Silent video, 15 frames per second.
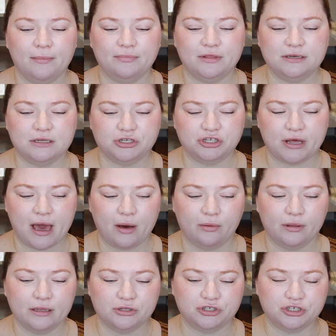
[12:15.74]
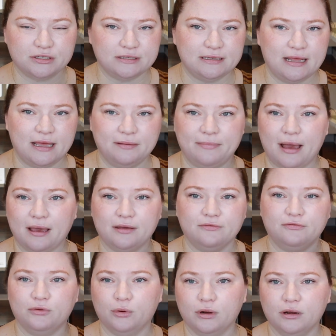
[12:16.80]
the dish towel, it's just knit back and
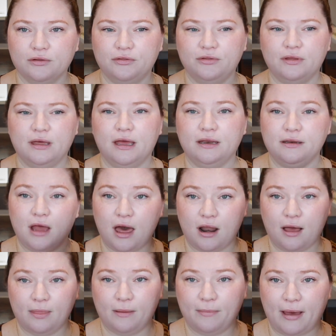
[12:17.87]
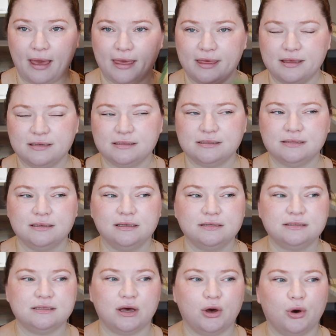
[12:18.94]
forth and not on the bias.
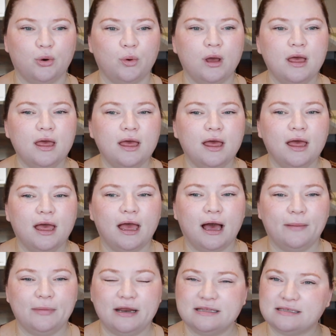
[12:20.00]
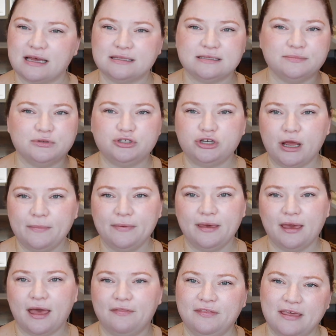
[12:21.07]
So, and it's got some
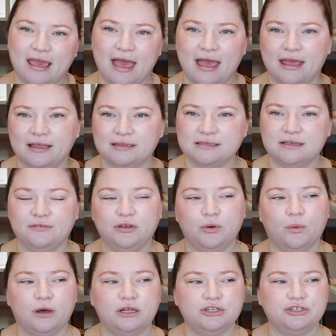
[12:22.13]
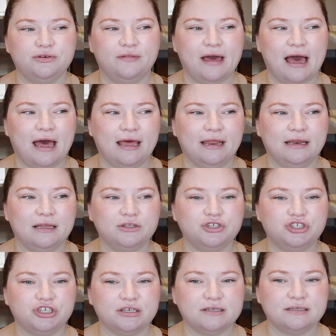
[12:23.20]
striping at the ends if you want to do that. And
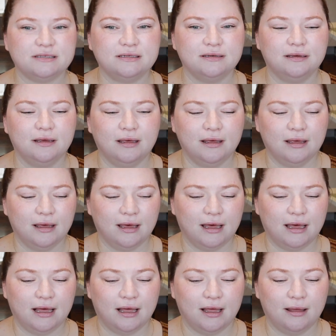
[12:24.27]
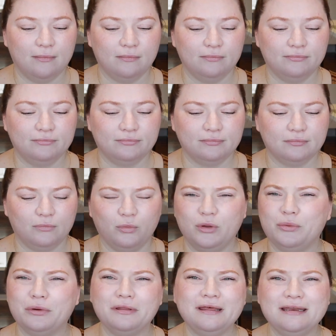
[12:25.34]
it's just, we
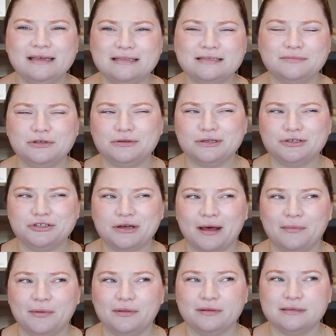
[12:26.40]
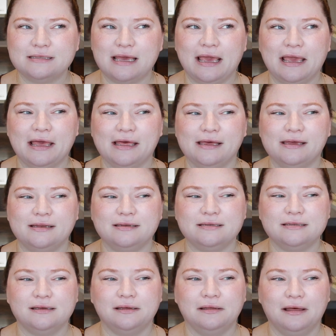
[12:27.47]
really need some new dish towels,
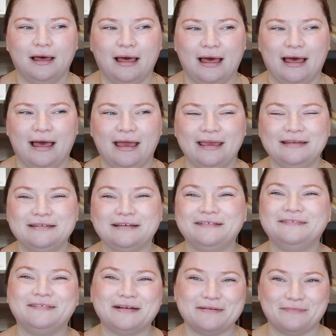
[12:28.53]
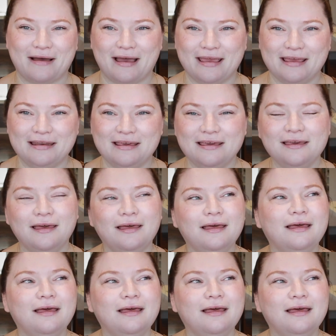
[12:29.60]
and I don't want to buy any.